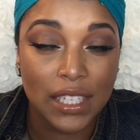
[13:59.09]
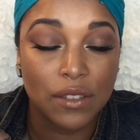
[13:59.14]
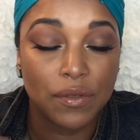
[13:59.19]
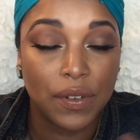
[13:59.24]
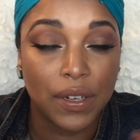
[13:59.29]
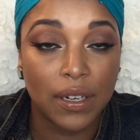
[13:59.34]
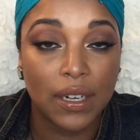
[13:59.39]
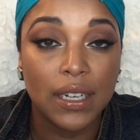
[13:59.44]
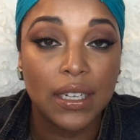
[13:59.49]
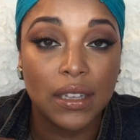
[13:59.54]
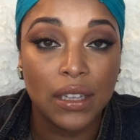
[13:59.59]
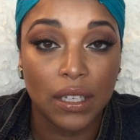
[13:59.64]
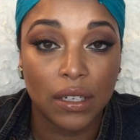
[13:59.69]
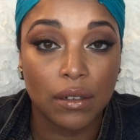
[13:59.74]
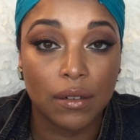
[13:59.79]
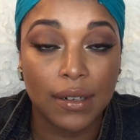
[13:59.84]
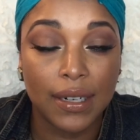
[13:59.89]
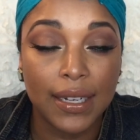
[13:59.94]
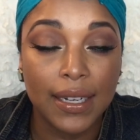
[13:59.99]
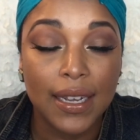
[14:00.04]
It's very
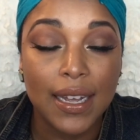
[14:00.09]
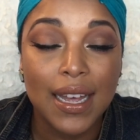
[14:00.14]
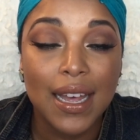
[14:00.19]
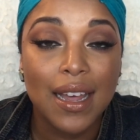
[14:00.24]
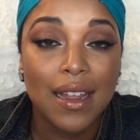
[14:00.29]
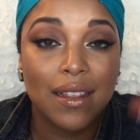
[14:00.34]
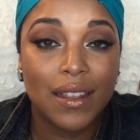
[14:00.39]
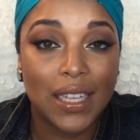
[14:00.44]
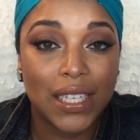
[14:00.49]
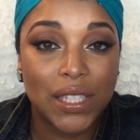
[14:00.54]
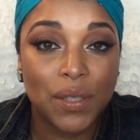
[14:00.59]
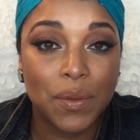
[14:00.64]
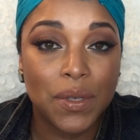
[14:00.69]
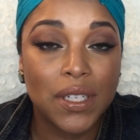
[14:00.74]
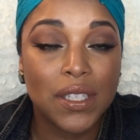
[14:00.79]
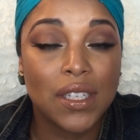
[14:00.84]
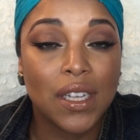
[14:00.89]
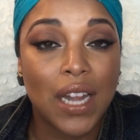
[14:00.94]
glittery. This one is